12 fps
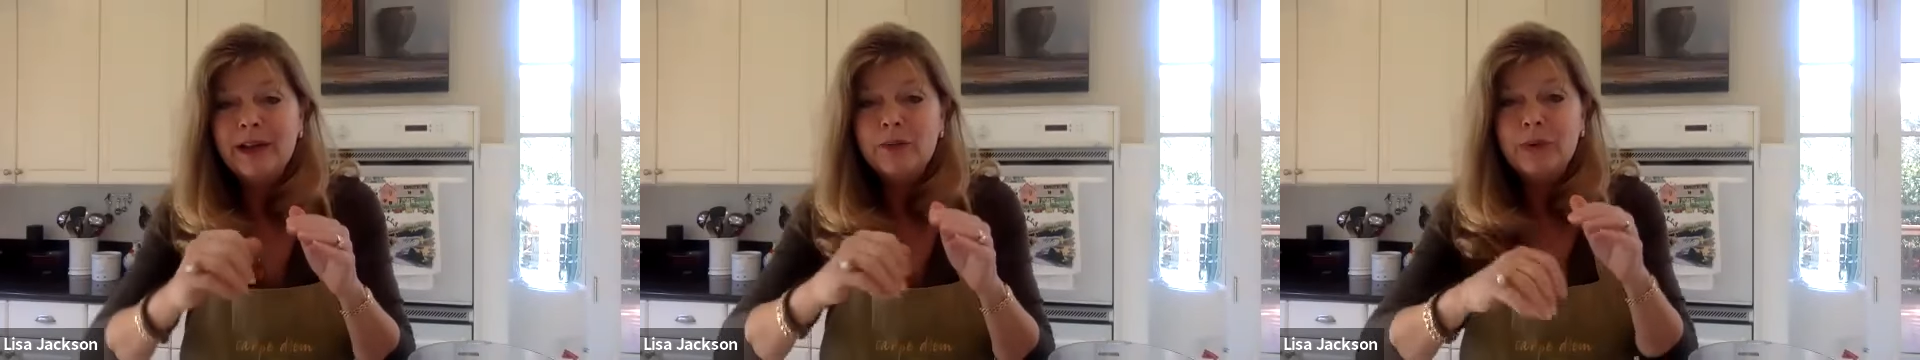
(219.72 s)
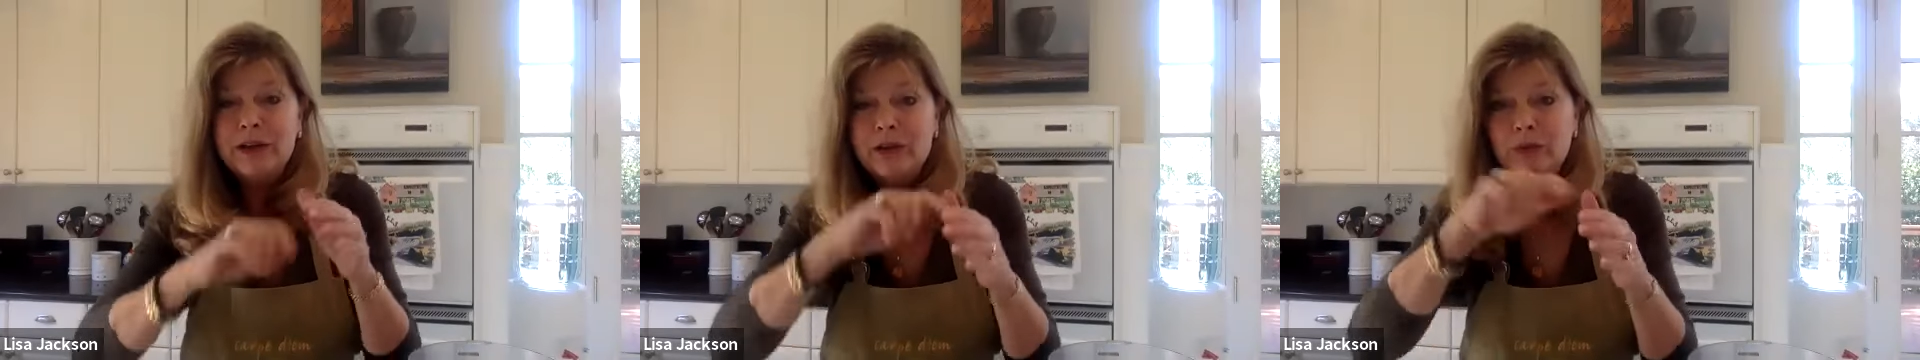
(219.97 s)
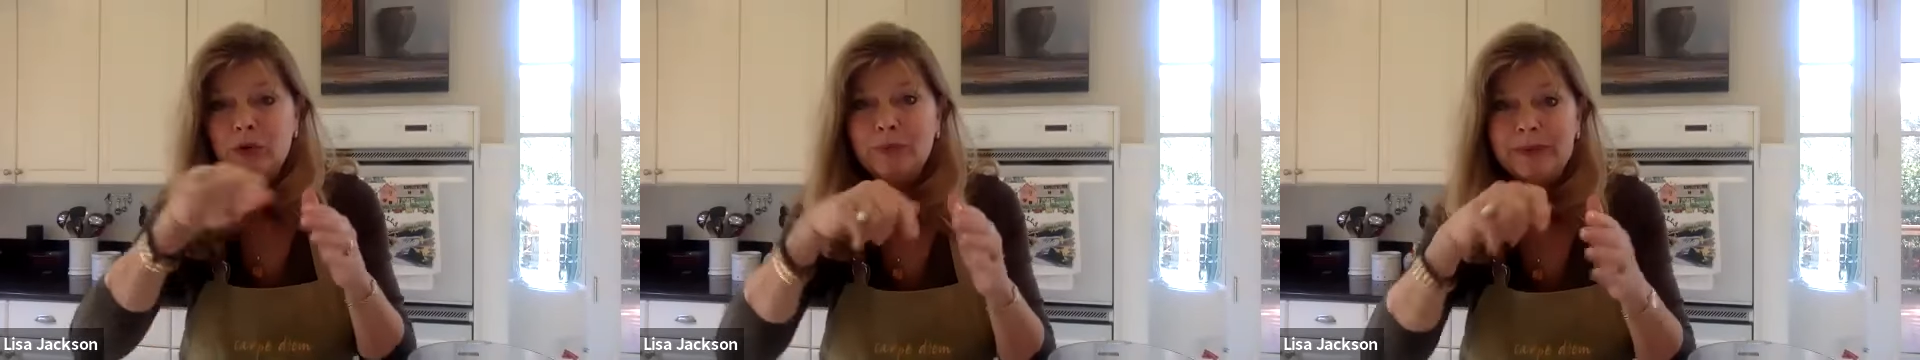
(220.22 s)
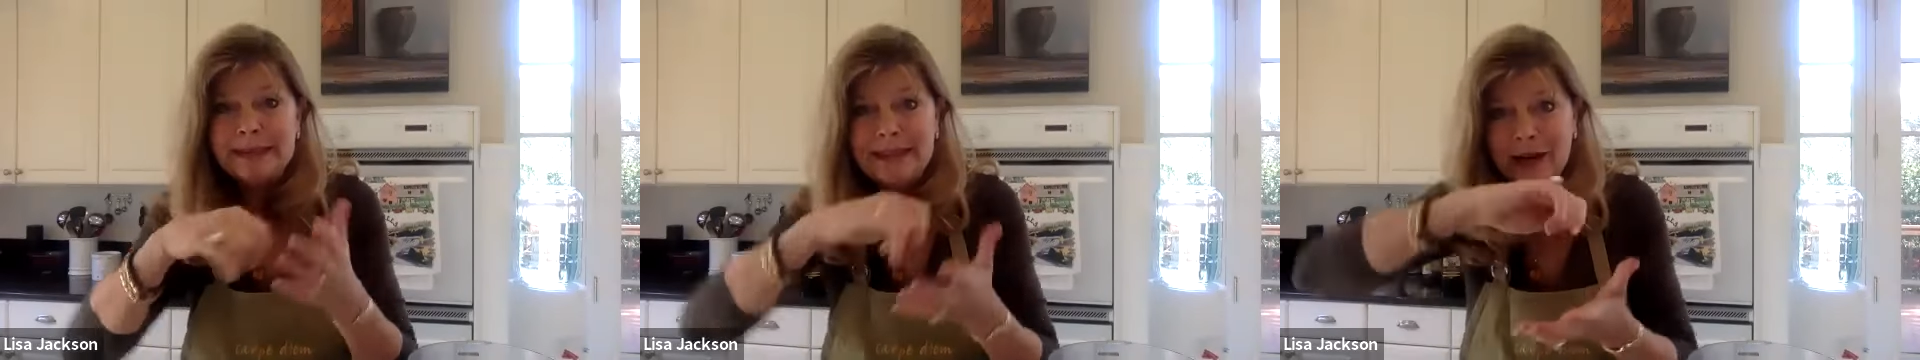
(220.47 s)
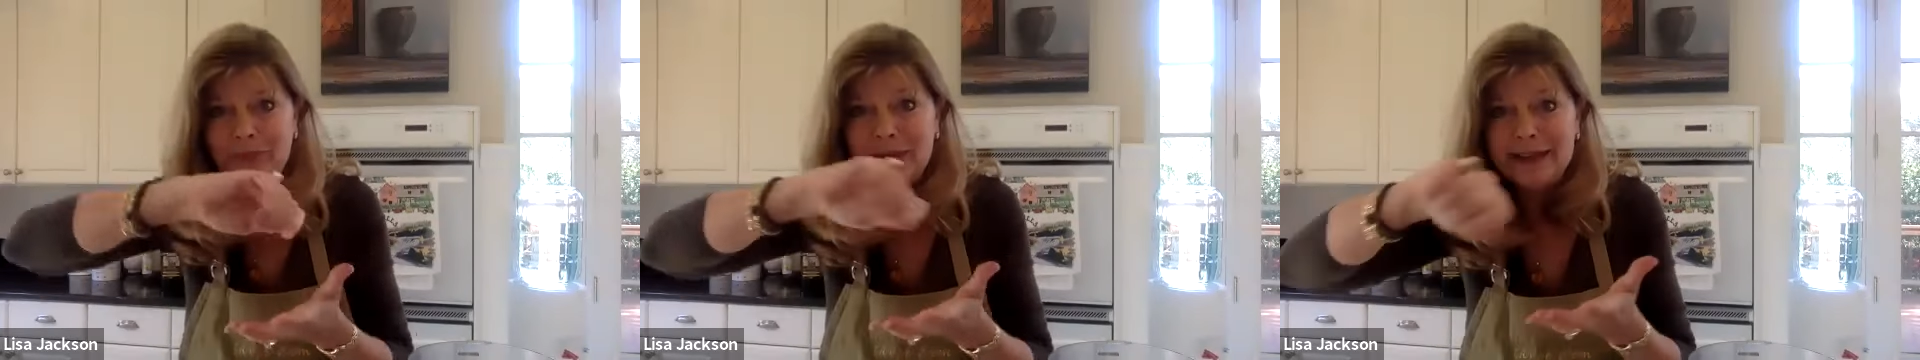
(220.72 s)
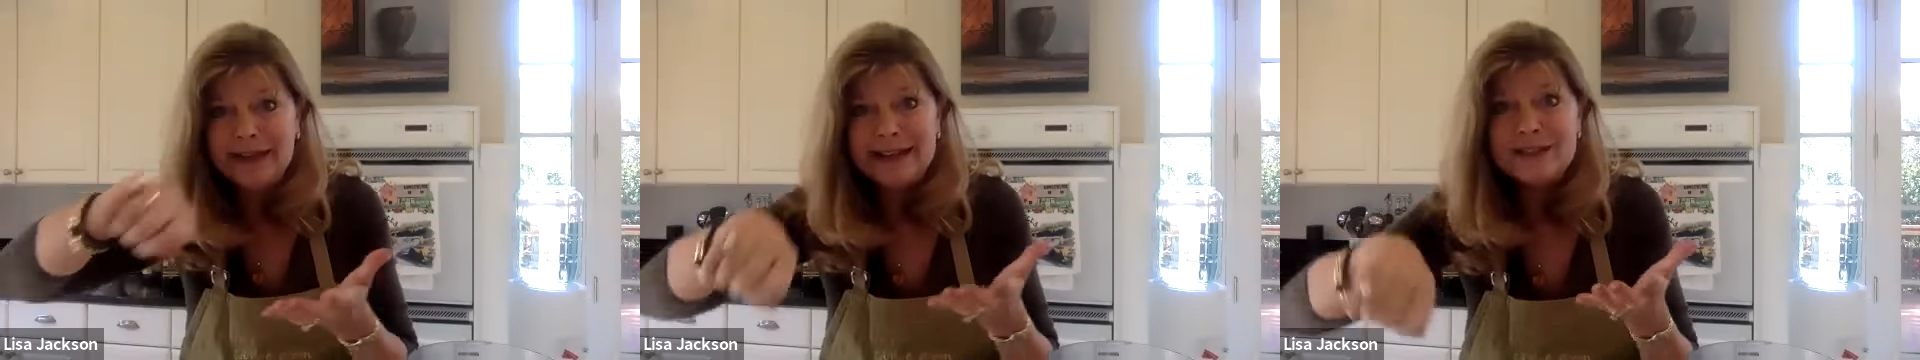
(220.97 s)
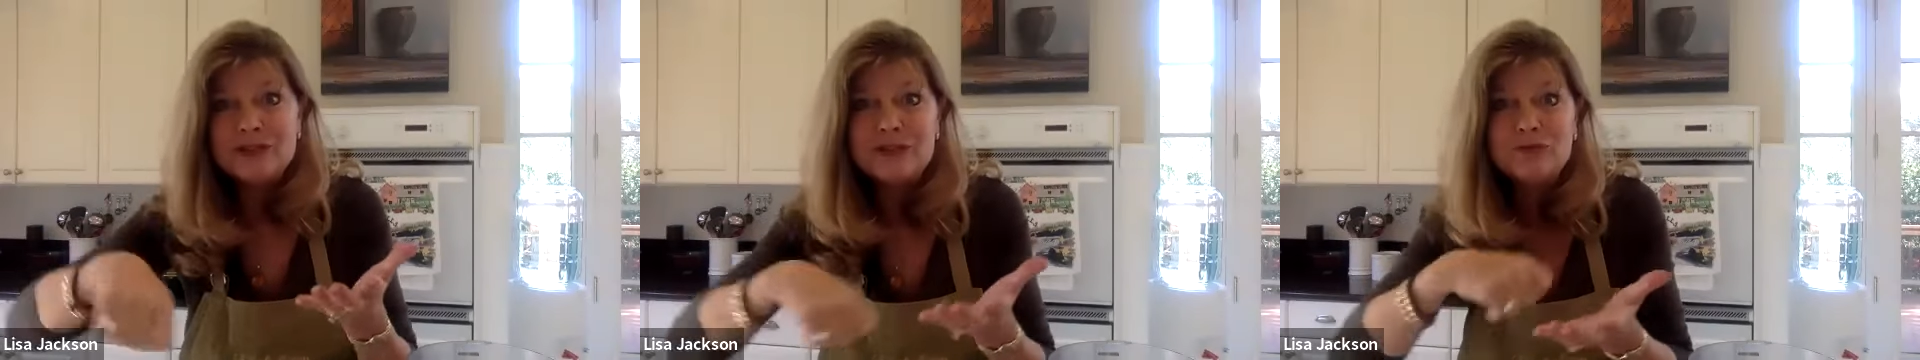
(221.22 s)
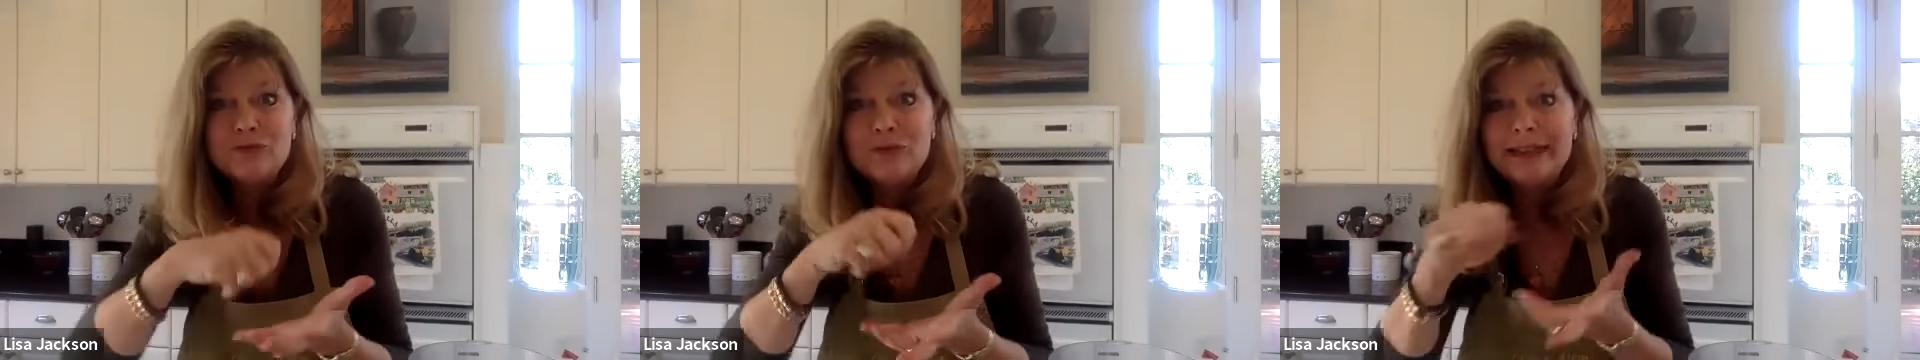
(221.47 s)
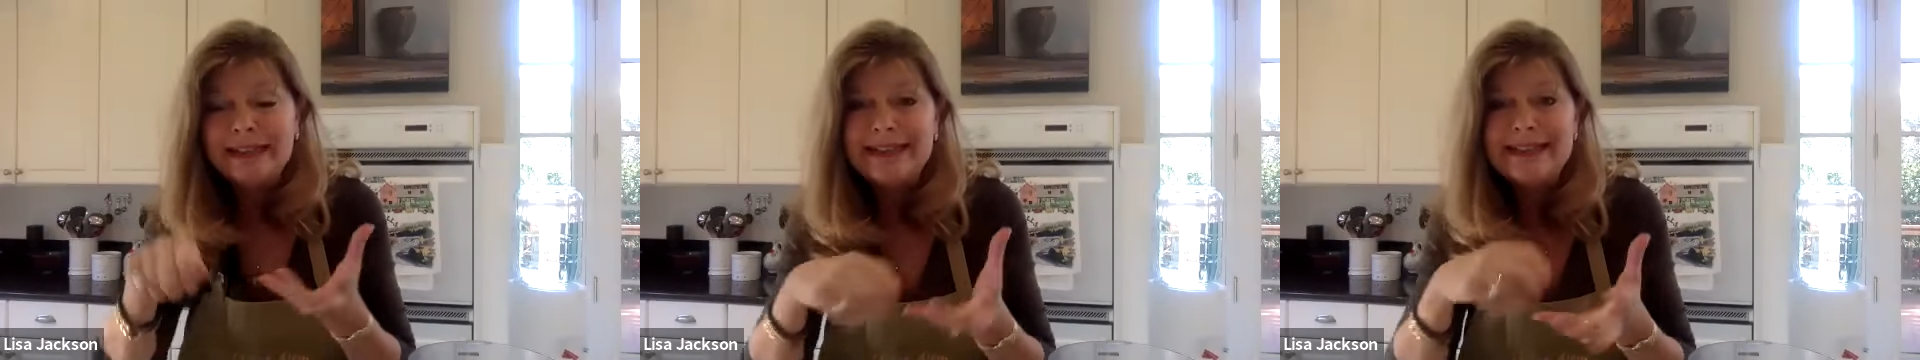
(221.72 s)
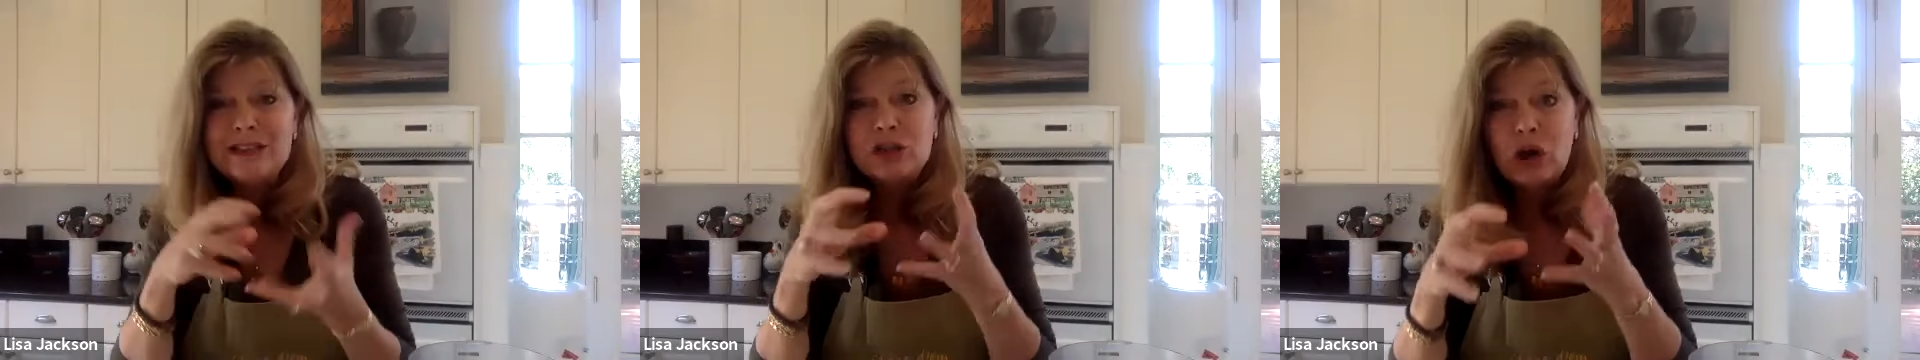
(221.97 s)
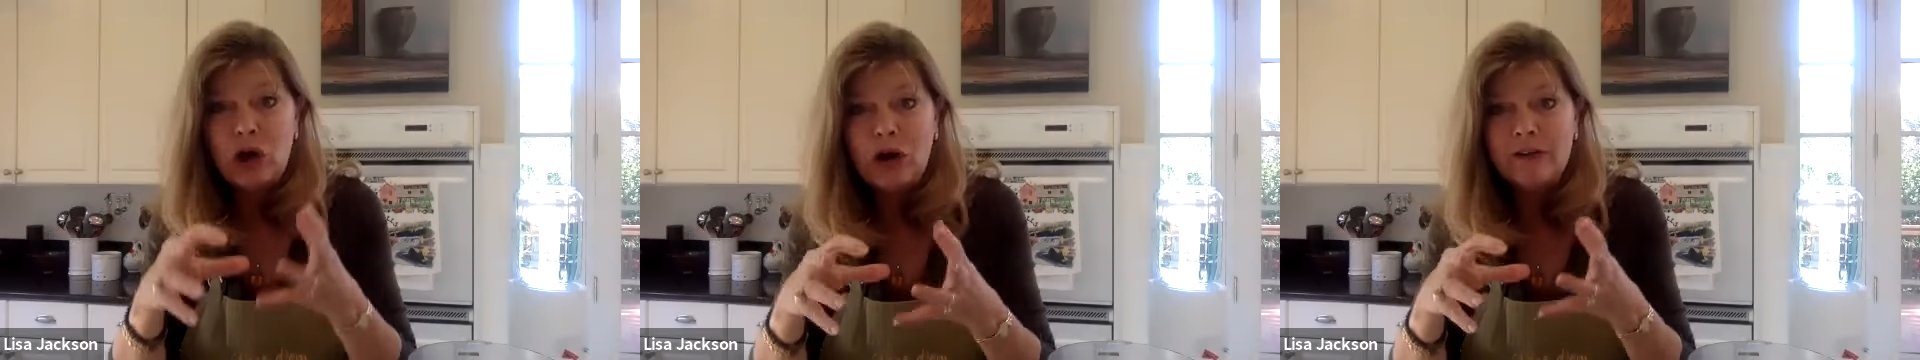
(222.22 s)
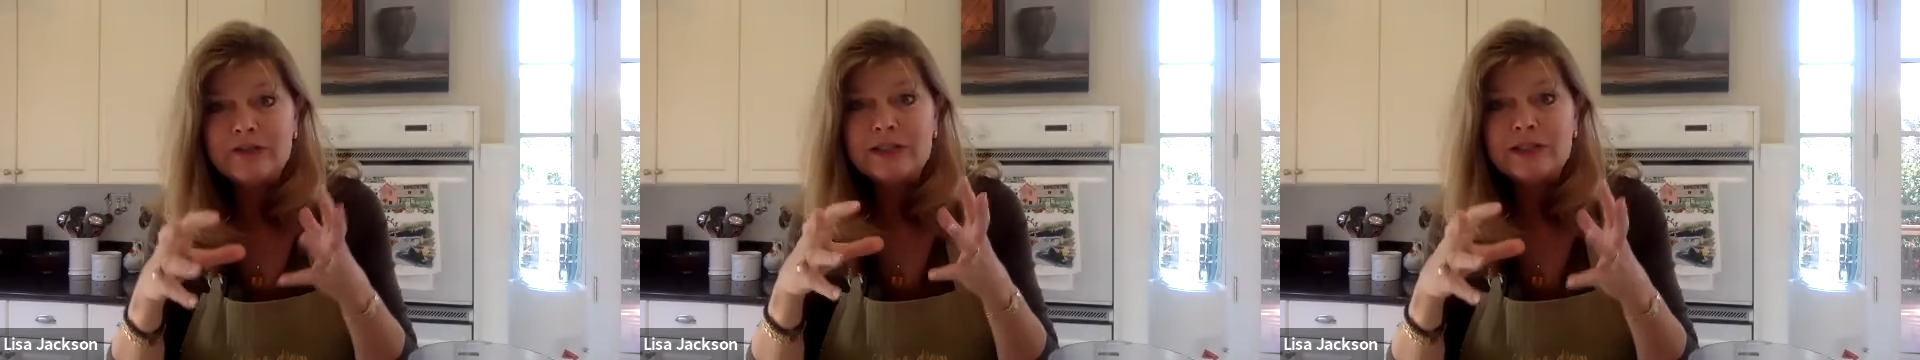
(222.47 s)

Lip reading: where you open it up and it has this really soft,